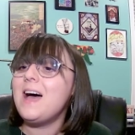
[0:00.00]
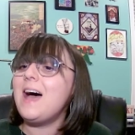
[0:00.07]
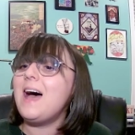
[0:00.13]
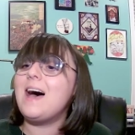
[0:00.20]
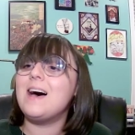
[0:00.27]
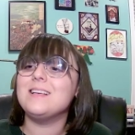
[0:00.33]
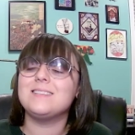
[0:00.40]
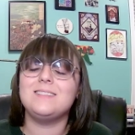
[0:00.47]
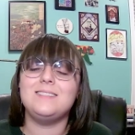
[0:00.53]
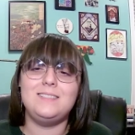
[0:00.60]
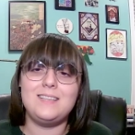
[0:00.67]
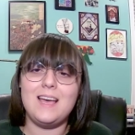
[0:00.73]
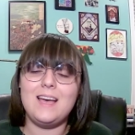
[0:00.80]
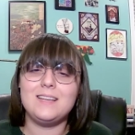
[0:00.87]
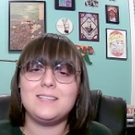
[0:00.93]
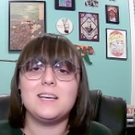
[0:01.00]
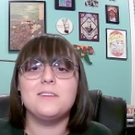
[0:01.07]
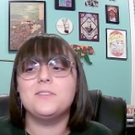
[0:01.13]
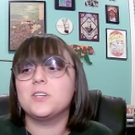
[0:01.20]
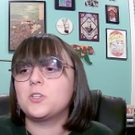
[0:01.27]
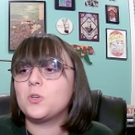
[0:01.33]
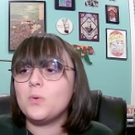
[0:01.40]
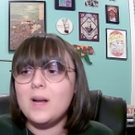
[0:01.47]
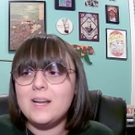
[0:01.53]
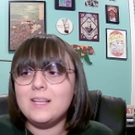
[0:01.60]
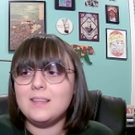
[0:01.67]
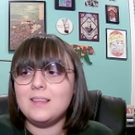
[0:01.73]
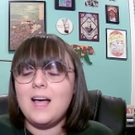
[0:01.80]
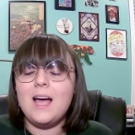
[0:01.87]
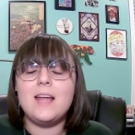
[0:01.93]
has debt of a
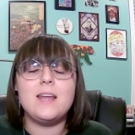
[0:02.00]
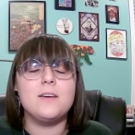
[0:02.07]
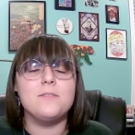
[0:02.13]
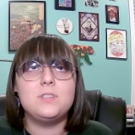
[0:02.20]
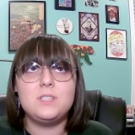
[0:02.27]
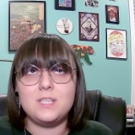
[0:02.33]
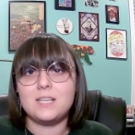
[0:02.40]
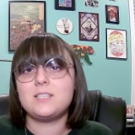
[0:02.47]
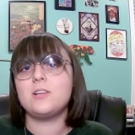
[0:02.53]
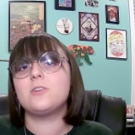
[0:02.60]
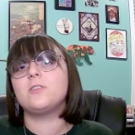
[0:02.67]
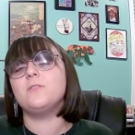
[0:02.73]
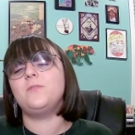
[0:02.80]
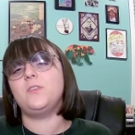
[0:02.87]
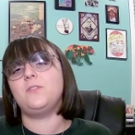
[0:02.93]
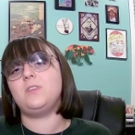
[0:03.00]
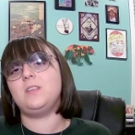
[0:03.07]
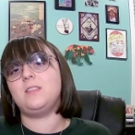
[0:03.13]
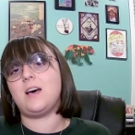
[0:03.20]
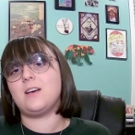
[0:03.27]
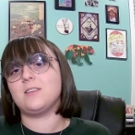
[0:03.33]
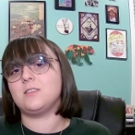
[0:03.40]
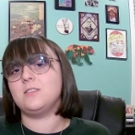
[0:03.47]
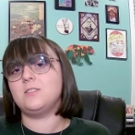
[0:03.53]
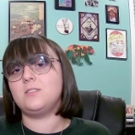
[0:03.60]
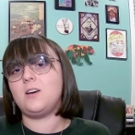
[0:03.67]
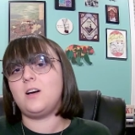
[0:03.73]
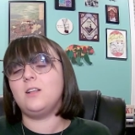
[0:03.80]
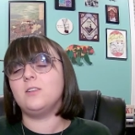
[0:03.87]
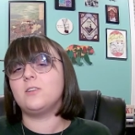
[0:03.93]
credit line of six hundred fifty thousand
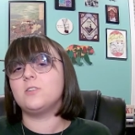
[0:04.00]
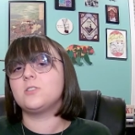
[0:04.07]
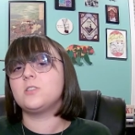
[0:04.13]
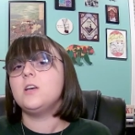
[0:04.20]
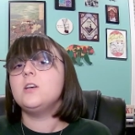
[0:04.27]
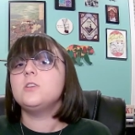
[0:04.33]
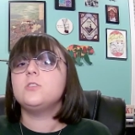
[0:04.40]
dollars.